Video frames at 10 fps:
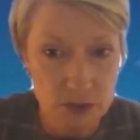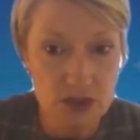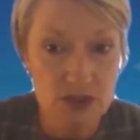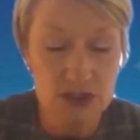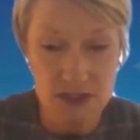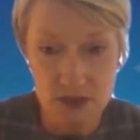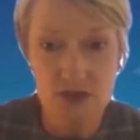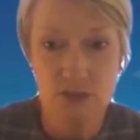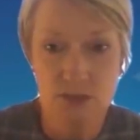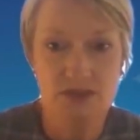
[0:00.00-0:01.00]
which is the
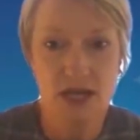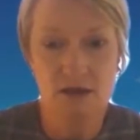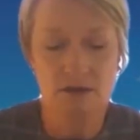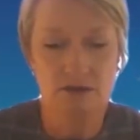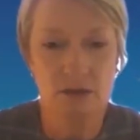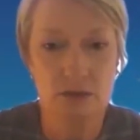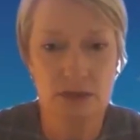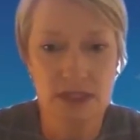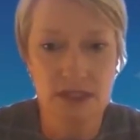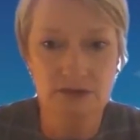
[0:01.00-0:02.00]
dose that we've taken
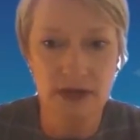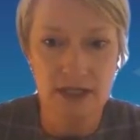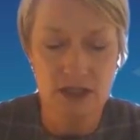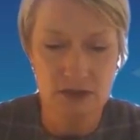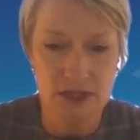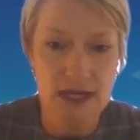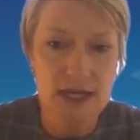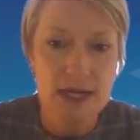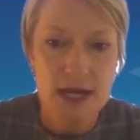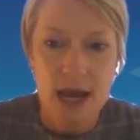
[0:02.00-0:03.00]
forward into phase 3.